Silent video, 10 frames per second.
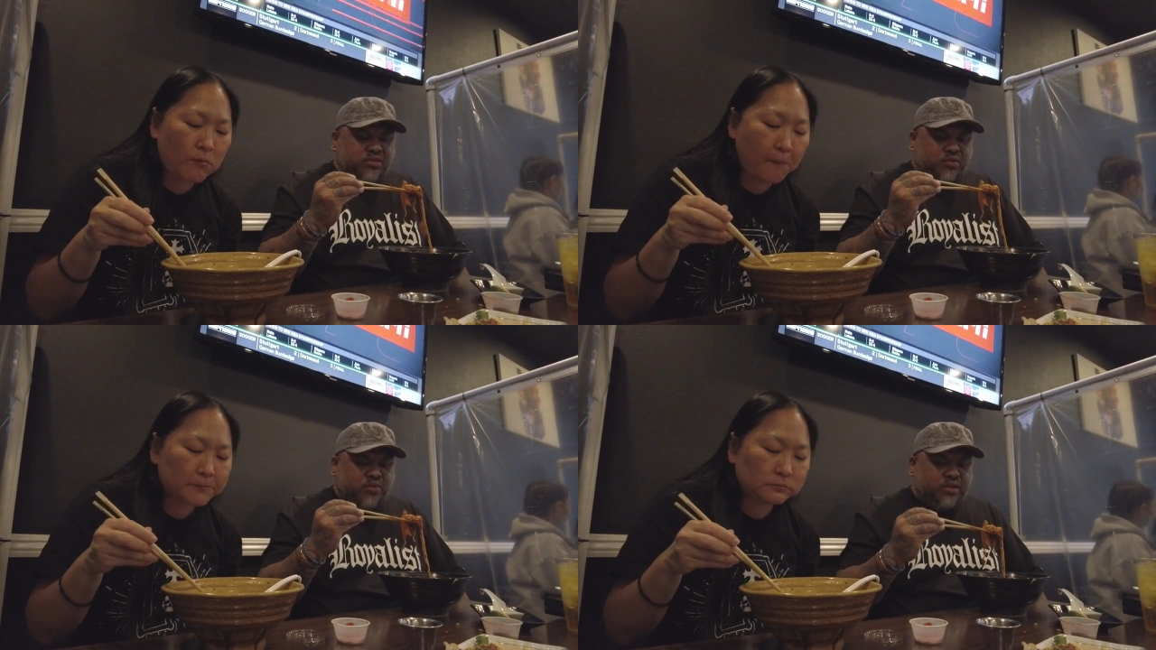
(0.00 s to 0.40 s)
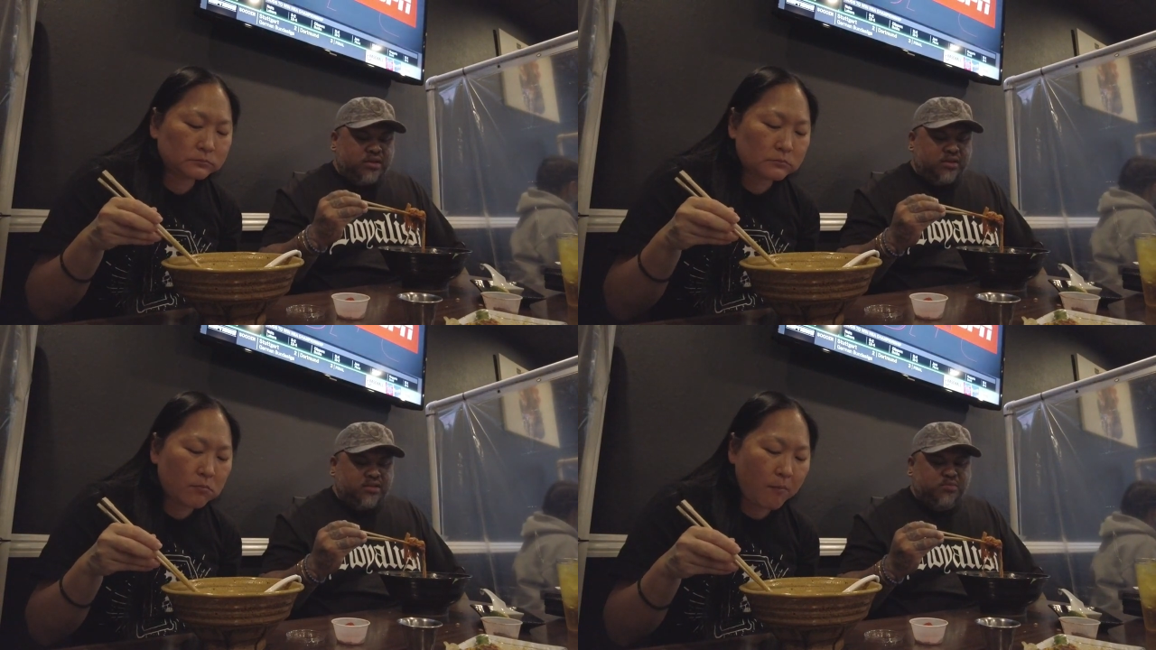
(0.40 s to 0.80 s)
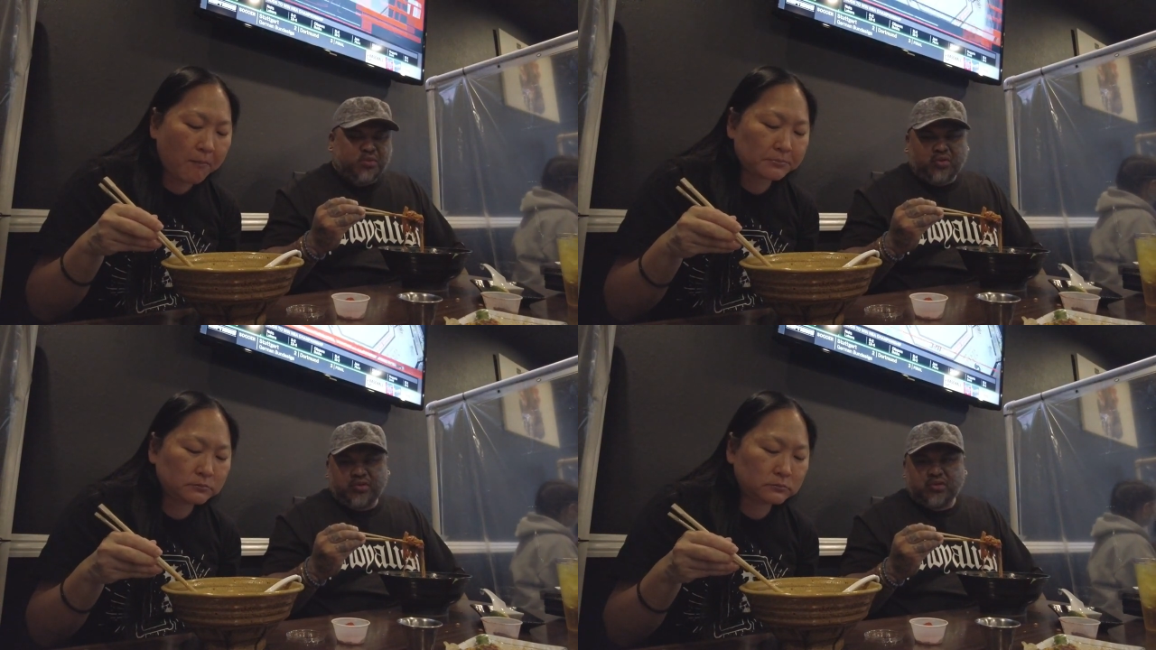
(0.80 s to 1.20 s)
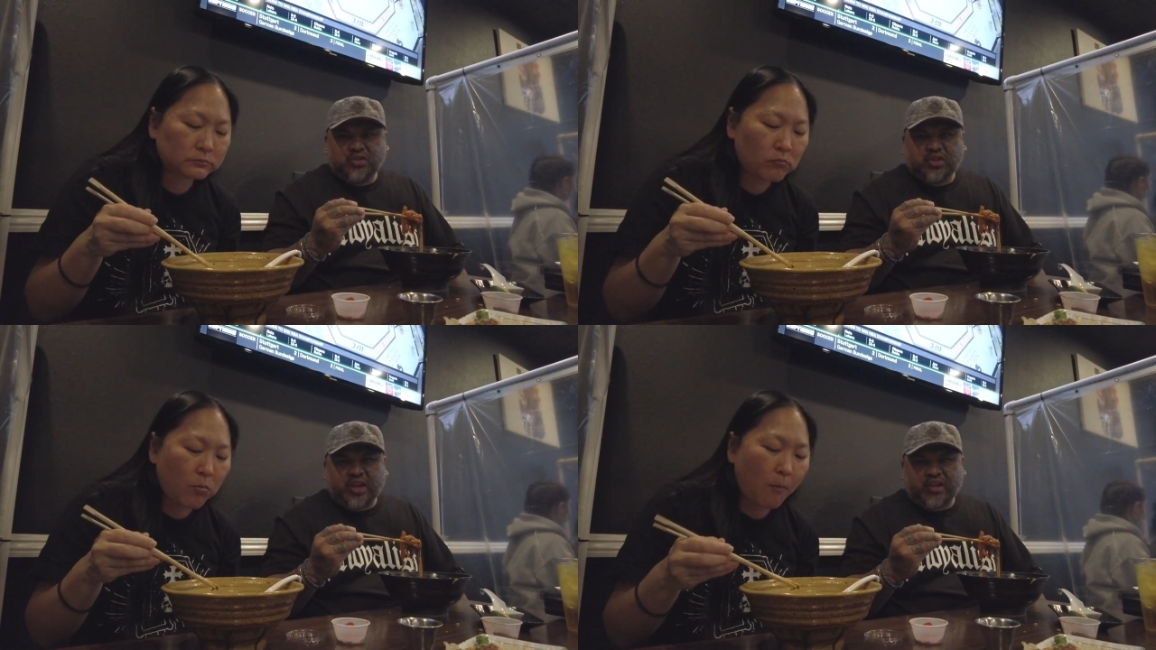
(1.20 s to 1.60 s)
Speaker 1: too. This bowl
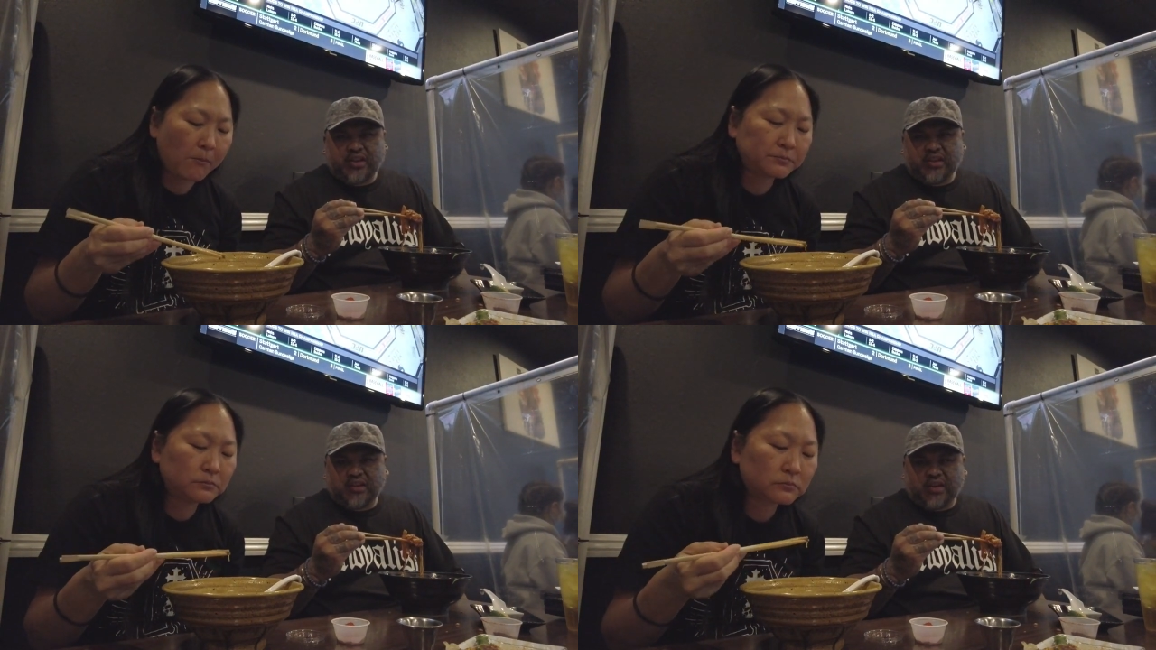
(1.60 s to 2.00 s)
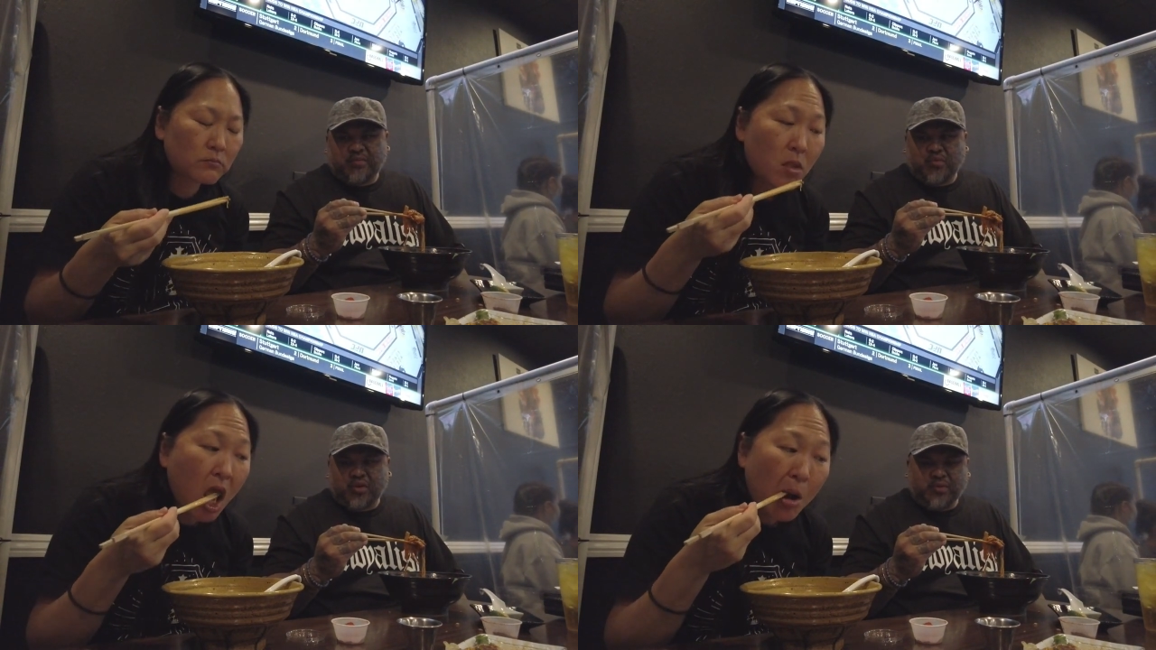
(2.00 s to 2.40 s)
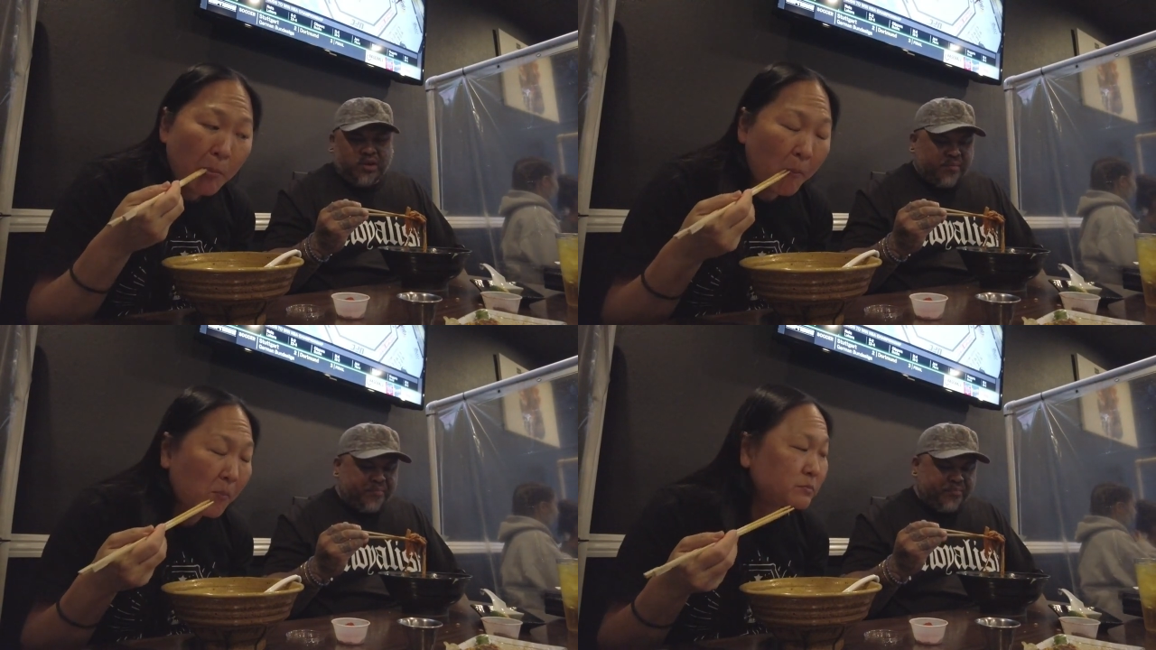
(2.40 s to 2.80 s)
usually I could eat a lot more, but